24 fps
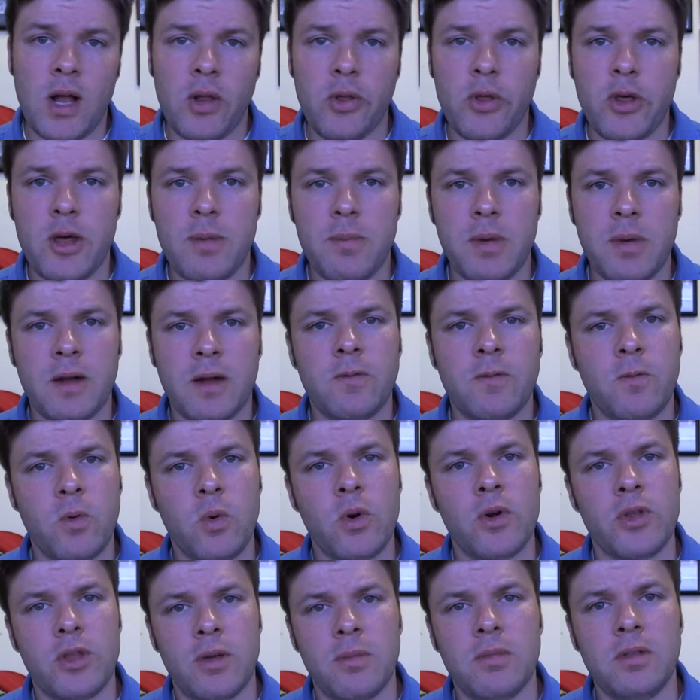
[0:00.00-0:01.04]
wealthy, but
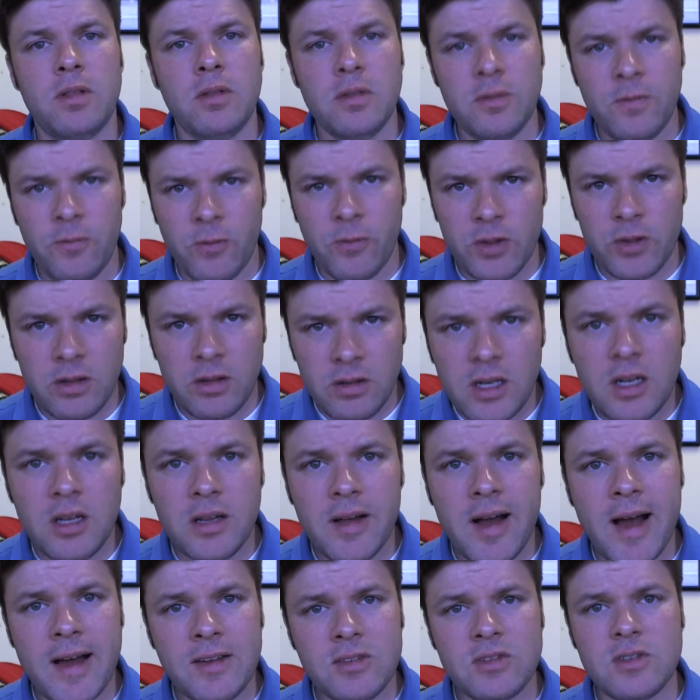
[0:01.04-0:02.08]
for the little
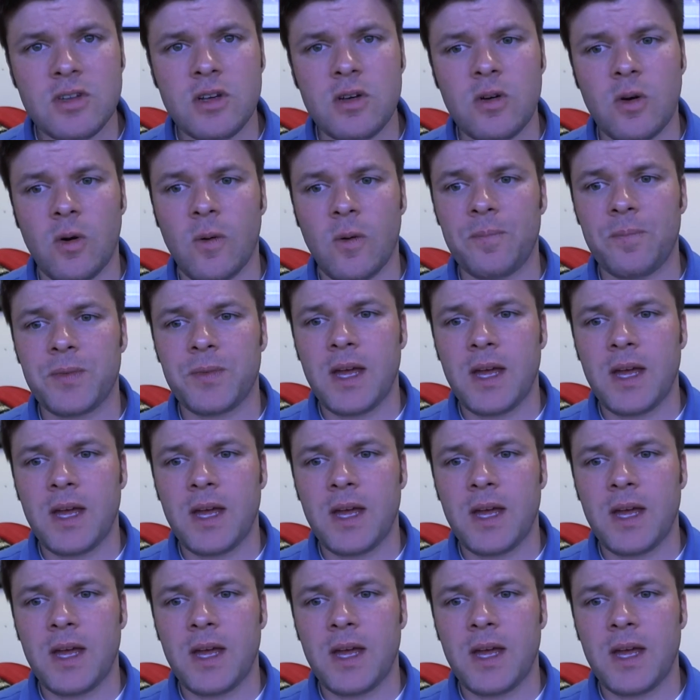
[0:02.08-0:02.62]
guys too.